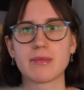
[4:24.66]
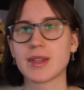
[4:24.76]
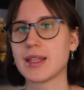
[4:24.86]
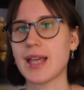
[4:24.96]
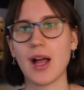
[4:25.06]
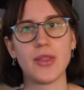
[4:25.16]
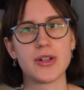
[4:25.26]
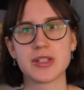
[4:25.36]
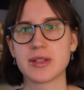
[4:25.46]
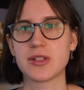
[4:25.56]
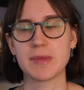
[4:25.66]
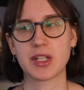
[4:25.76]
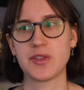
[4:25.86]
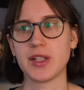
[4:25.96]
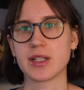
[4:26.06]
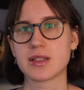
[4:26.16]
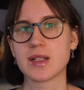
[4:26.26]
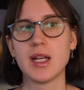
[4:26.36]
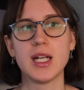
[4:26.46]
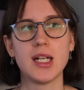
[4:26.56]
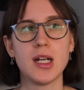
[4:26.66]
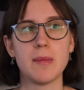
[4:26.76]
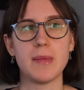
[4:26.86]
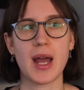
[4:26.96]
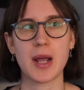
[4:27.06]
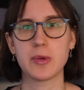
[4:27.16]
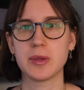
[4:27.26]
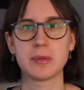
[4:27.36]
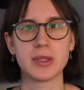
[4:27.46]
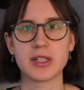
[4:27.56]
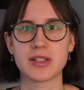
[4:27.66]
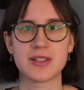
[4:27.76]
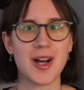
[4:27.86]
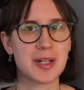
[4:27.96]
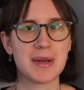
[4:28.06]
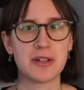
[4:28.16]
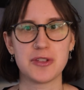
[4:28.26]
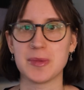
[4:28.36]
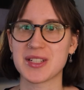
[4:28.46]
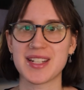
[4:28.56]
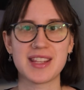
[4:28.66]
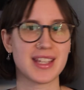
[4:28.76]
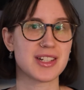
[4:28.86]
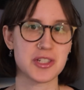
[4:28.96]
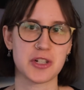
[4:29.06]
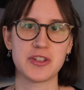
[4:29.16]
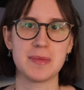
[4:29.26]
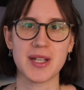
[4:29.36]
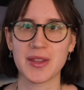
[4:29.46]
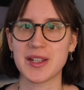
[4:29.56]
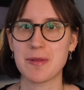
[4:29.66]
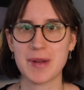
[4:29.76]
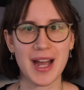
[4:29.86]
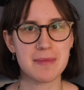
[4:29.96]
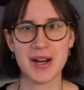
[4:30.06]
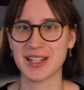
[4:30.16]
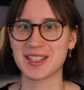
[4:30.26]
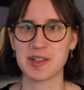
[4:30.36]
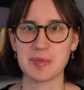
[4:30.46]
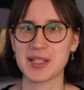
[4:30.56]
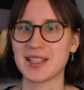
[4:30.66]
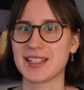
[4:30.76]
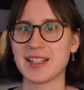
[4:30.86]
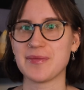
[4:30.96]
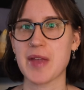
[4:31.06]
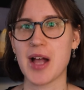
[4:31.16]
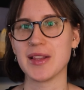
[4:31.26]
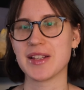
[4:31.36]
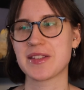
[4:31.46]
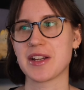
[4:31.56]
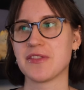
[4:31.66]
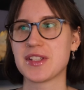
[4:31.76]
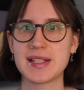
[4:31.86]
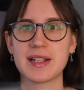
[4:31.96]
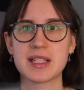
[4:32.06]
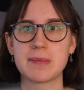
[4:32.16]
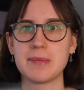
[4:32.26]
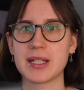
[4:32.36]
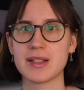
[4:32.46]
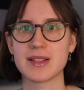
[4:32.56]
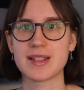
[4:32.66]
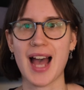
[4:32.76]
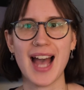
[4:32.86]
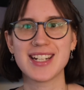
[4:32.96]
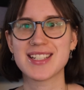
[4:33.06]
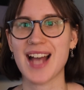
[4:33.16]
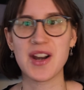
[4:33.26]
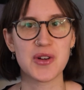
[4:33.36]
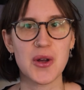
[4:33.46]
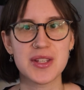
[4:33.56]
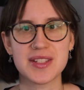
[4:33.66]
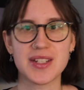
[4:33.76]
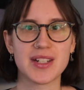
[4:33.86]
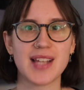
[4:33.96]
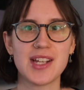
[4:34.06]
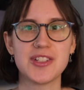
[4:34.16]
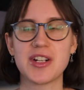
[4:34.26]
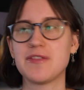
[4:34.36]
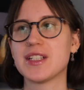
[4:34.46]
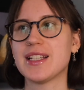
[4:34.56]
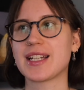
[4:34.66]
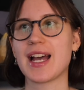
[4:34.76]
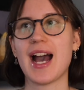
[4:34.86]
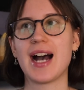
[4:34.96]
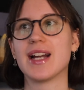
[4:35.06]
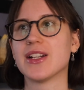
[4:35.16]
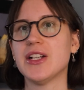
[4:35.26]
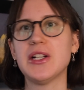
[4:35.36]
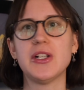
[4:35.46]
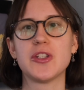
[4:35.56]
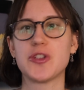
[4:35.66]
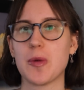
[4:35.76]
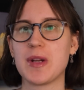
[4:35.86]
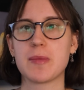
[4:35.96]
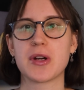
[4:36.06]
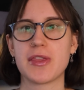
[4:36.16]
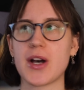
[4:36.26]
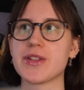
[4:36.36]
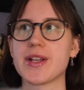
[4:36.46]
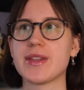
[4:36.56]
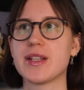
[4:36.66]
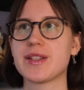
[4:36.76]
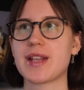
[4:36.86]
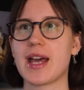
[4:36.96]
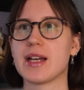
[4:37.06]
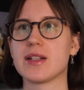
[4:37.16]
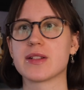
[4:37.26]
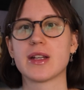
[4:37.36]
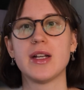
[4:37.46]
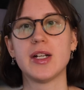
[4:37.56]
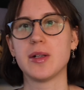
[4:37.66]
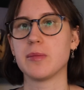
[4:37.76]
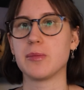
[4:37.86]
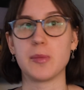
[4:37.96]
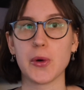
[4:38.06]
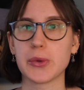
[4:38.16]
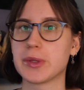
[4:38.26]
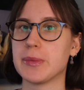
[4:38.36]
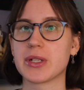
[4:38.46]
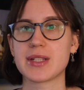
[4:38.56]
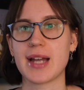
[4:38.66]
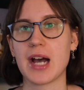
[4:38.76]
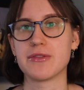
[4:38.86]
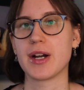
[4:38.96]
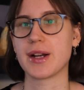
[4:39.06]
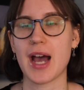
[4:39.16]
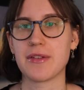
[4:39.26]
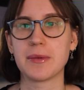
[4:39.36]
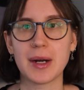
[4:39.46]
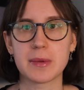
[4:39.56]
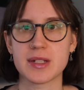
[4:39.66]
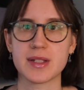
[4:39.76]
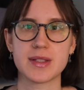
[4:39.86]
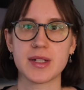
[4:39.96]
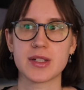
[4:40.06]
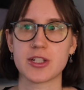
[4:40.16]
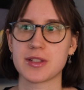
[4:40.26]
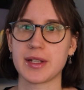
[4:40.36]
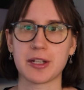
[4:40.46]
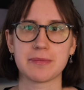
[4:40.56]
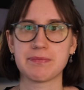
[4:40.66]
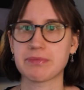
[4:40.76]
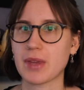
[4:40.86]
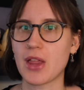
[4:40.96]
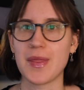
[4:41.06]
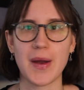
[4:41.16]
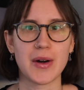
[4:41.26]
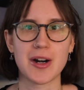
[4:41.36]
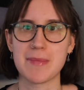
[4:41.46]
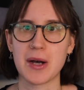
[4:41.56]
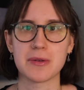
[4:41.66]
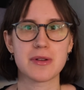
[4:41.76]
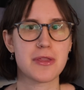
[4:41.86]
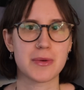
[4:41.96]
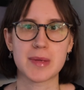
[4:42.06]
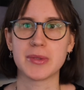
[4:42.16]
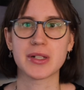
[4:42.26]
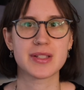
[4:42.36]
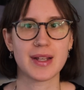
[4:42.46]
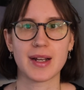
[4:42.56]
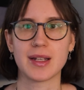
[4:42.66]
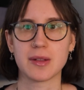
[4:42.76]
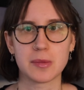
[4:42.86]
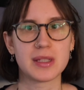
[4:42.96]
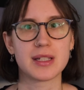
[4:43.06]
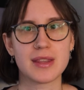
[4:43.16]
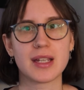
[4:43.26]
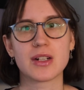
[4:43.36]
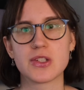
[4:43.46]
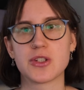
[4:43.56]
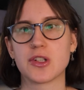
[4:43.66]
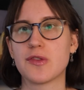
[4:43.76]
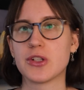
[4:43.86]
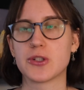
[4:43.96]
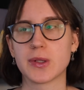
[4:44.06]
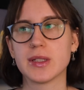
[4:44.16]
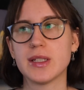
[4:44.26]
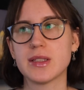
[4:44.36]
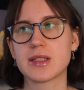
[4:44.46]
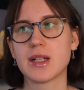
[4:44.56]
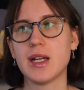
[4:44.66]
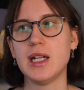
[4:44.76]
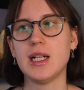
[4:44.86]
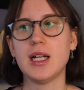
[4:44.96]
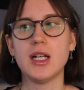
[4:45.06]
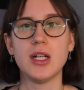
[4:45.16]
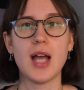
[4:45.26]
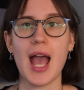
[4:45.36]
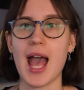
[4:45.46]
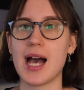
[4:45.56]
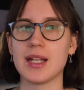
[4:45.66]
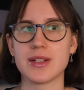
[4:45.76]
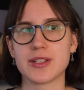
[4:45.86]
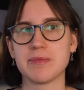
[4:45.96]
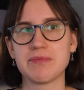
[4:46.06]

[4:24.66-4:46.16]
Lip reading: yeah, there's mixed feelings. And I will really just talk about a few books that I think deserve to be on there, but I'm not going to complete like a list of 6 because I don't know this year. Last year, I feel like I had so many more thoughts on this, and both with books I have read and haven't read, whereas this year it's just like there are about 3 books that I really think deserve the shortlist, and